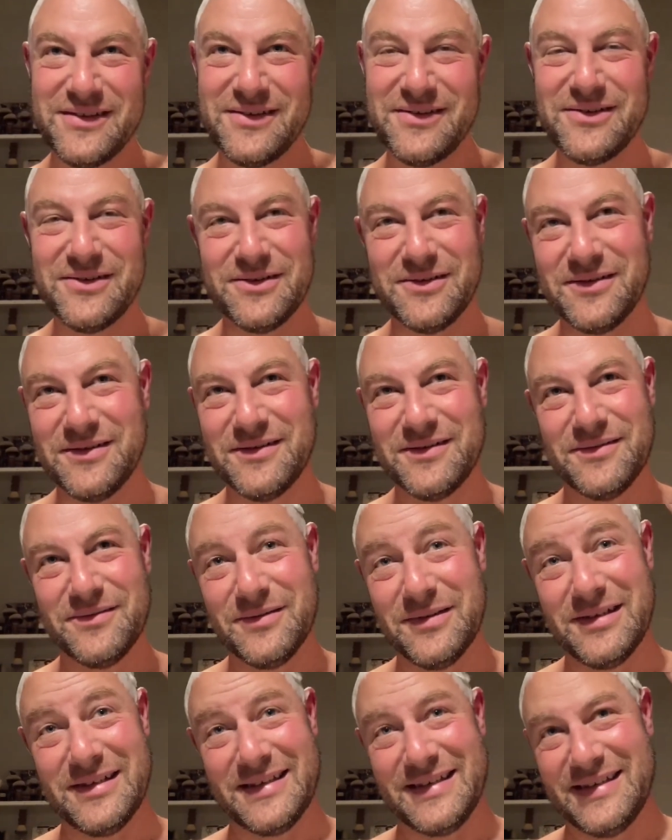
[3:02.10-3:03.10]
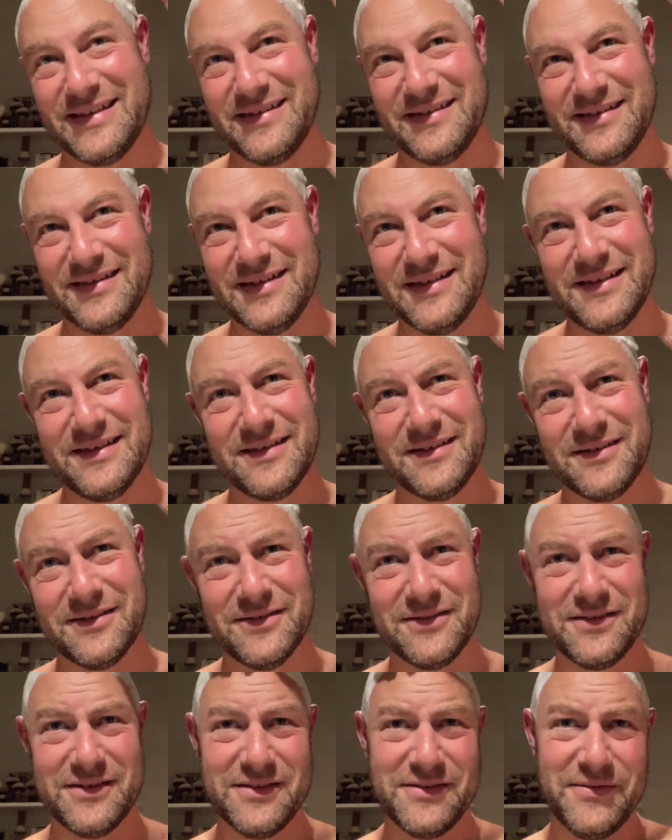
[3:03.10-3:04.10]
Oh, well, I guess it is
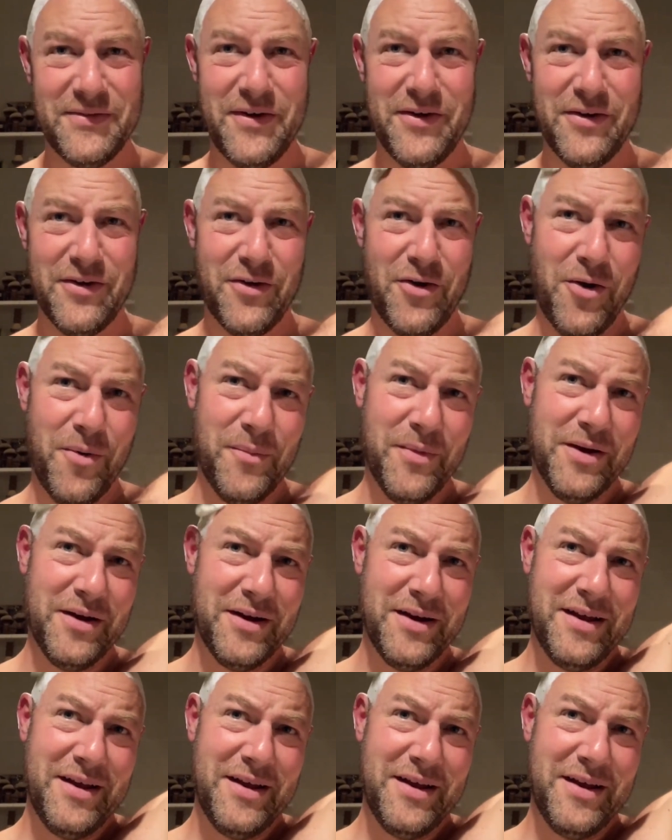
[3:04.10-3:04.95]
because it's very common,